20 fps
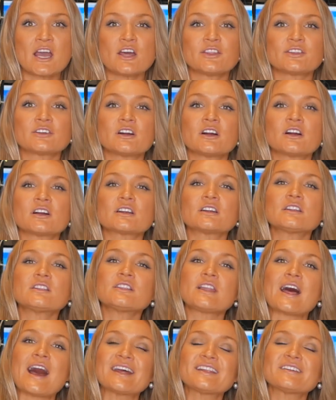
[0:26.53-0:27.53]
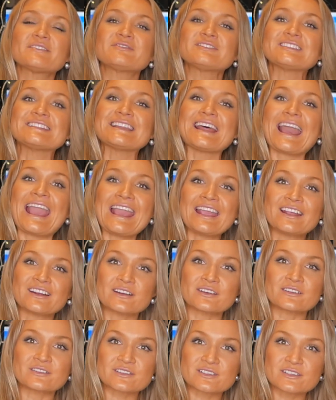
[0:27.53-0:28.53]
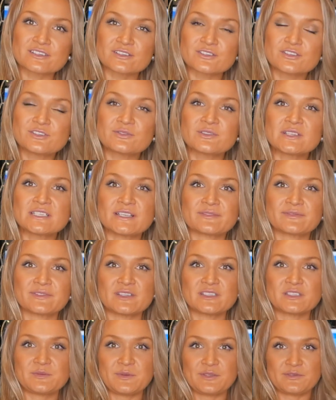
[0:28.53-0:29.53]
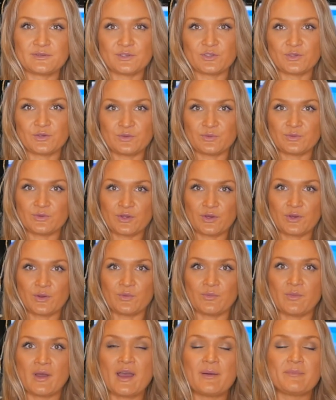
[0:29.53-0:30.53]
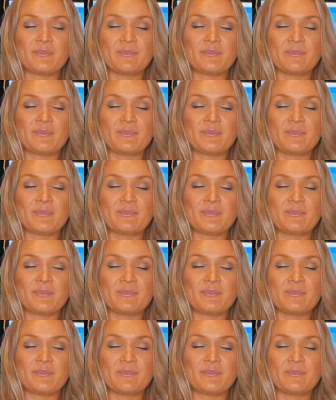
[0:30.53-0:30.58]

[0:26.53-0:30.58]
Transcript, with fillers: There are a lot of layers to the difference between who and whom,